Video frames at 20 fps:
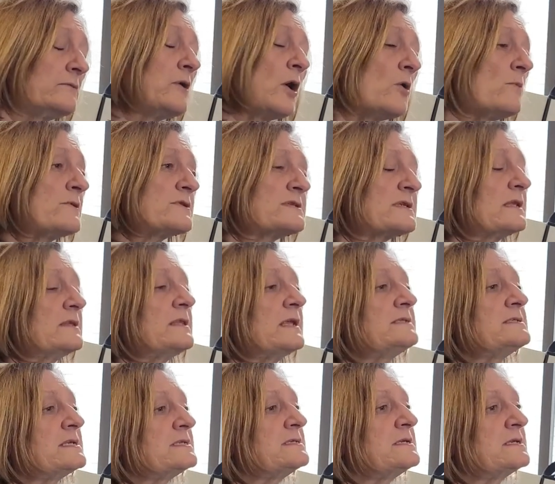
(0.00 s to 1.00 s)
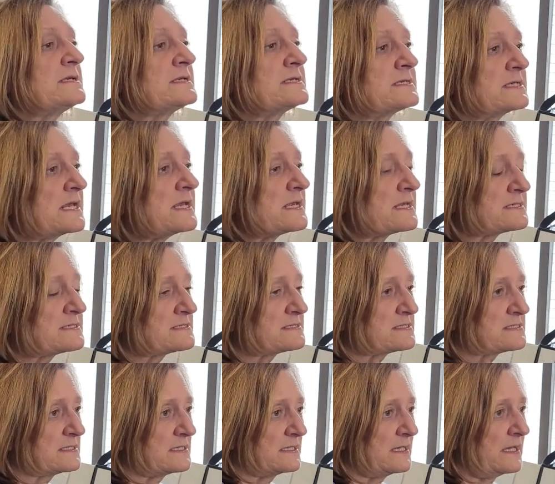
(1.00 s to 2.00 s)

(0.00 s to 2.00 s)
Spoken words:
It almost that they didn't exist.